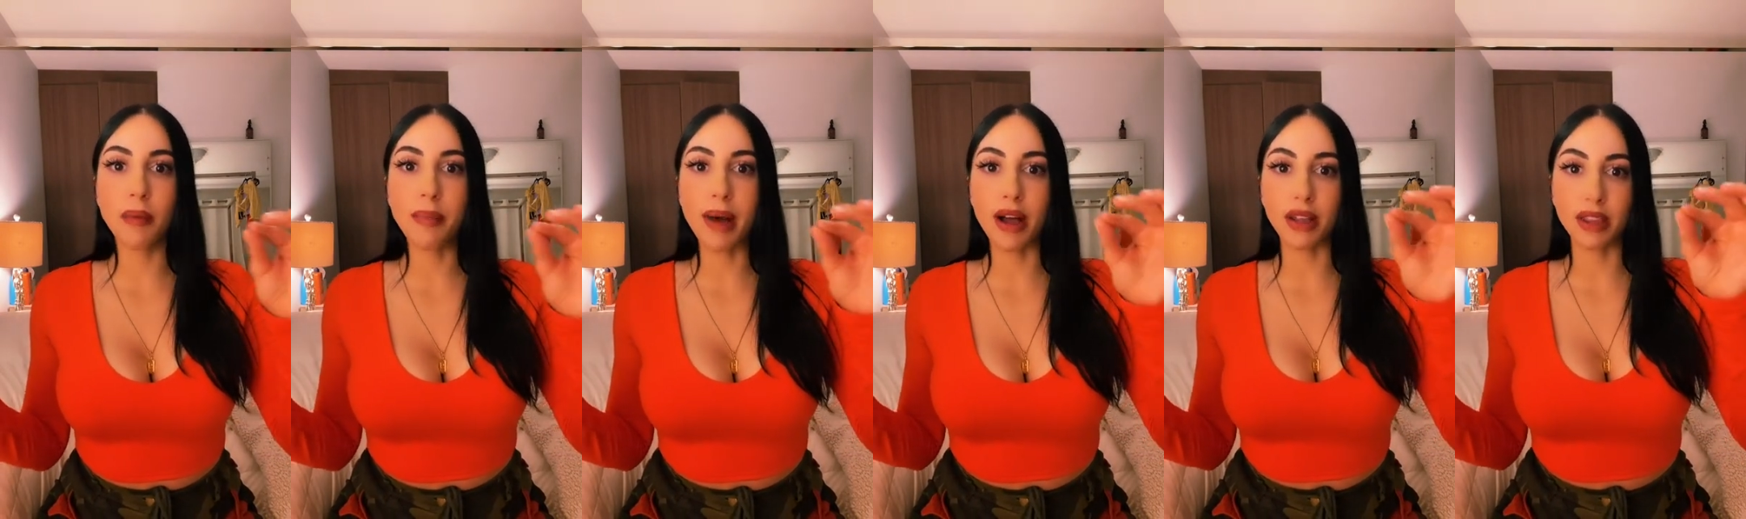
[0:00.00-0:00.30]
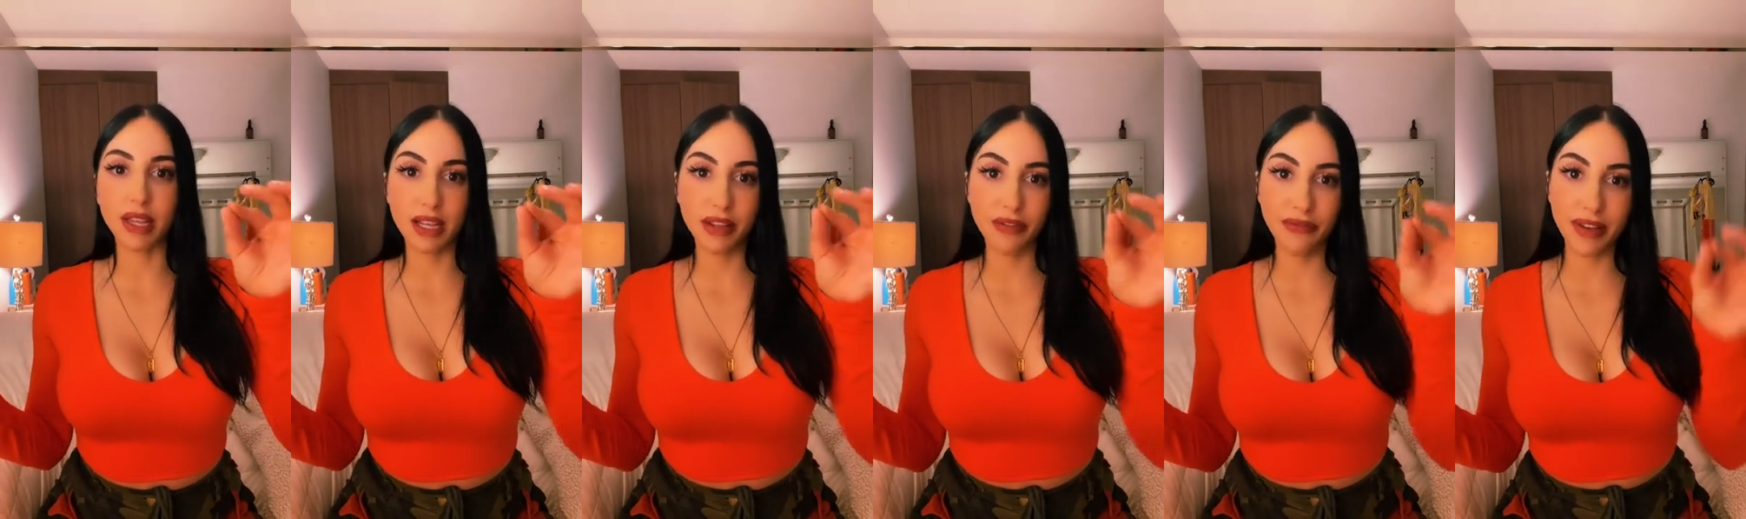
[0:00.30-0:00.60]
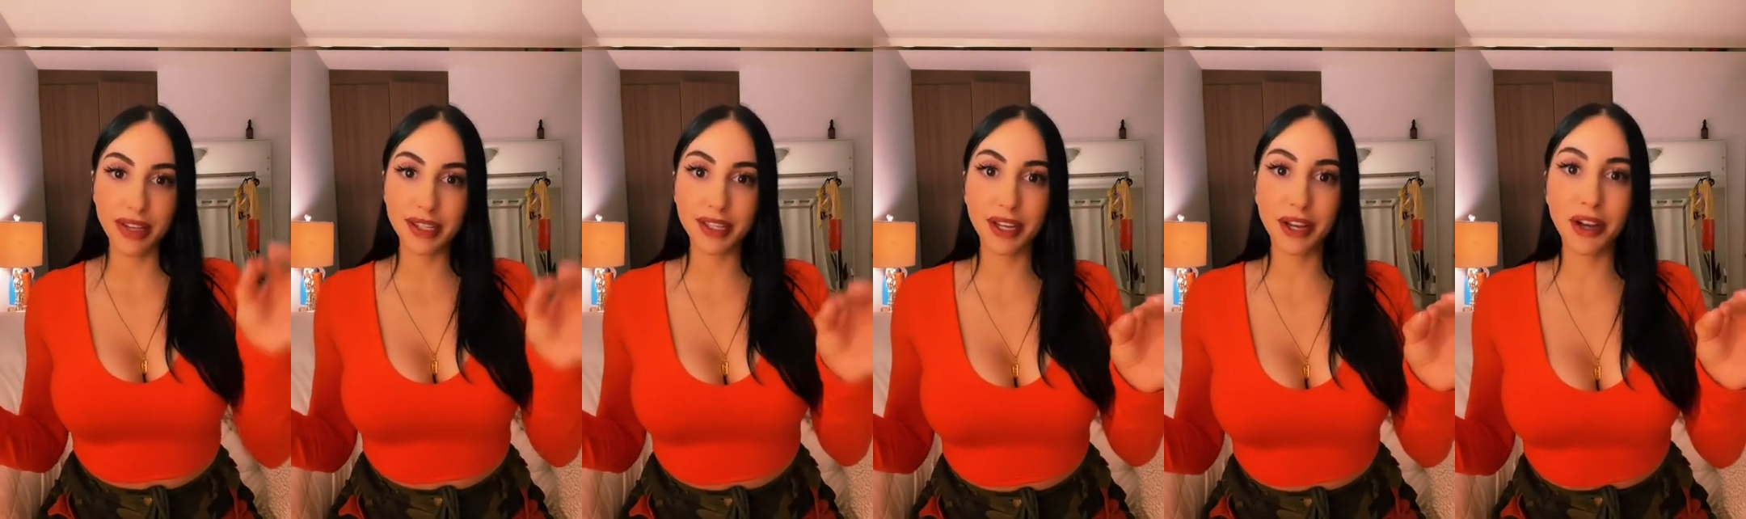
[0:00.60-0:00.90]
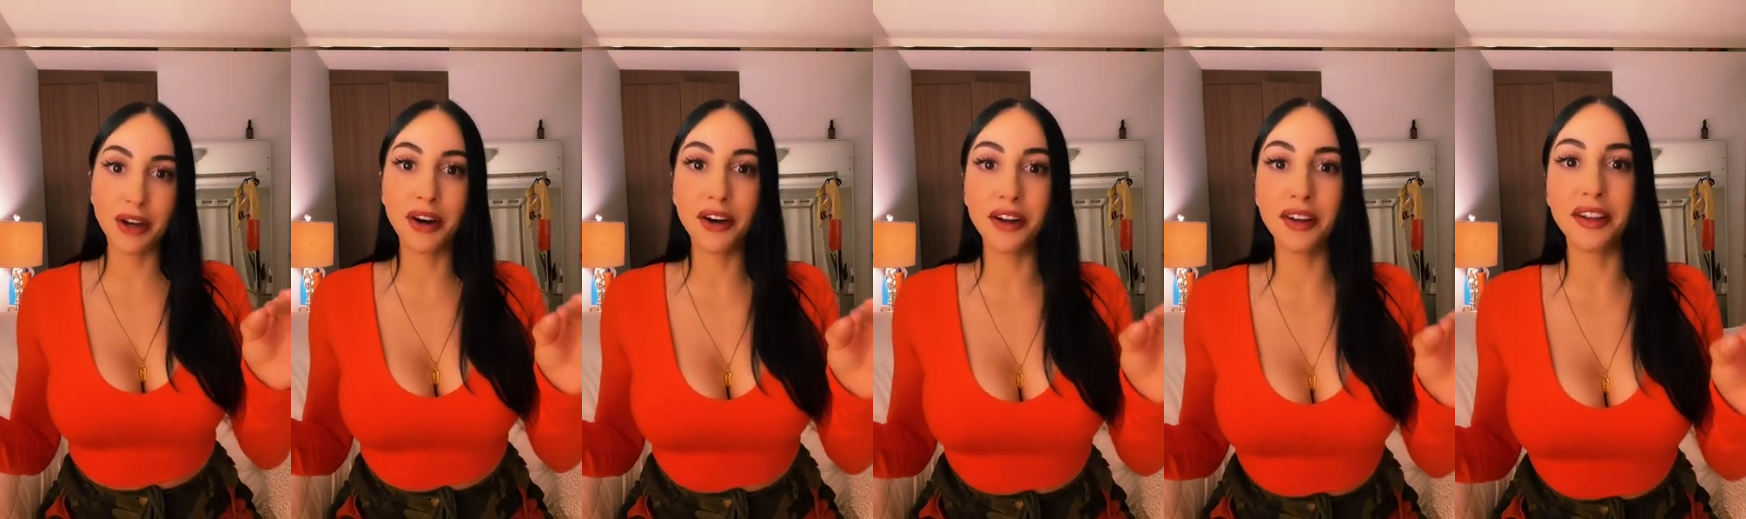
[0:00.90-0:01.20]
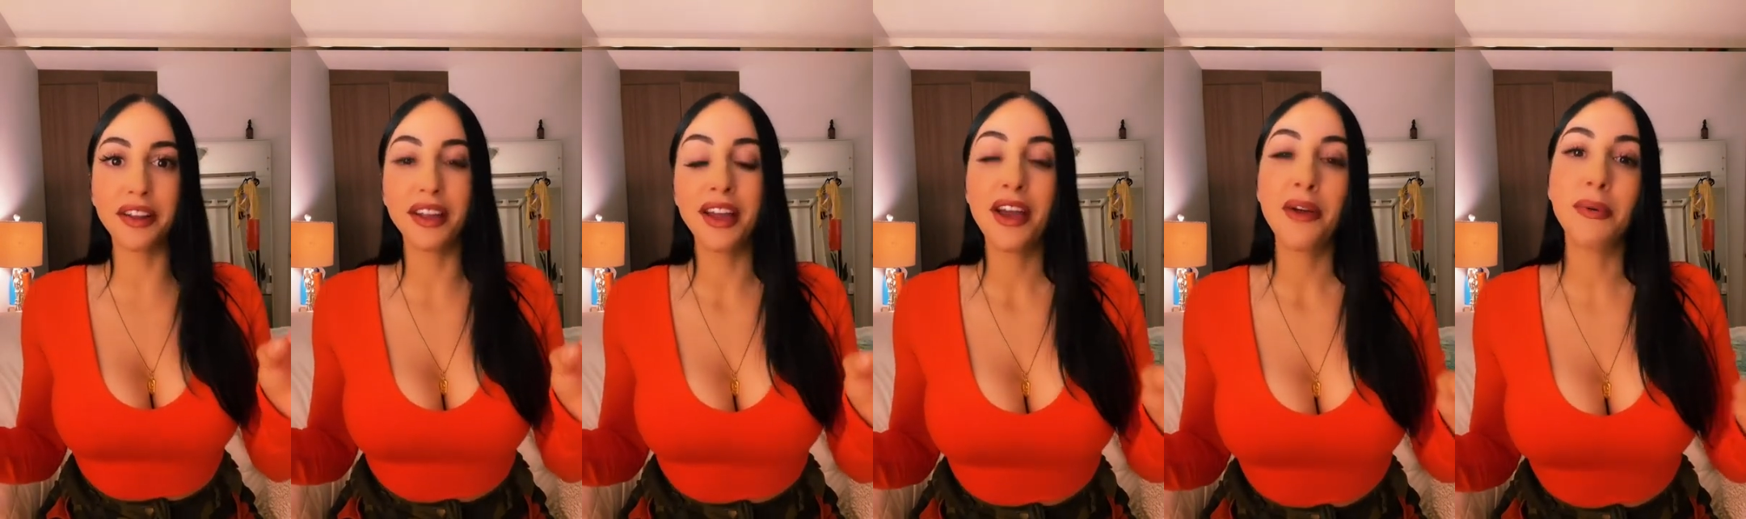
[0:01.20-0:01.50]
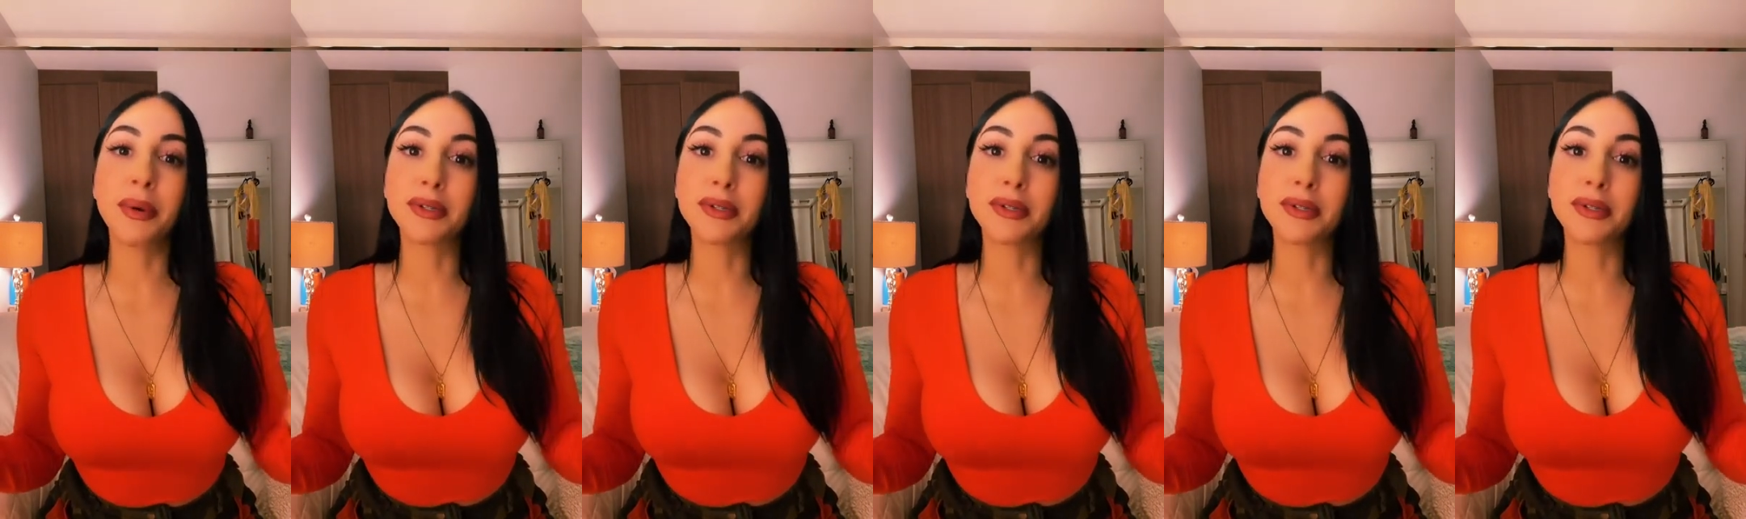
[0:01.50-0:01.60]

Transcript: about these physical,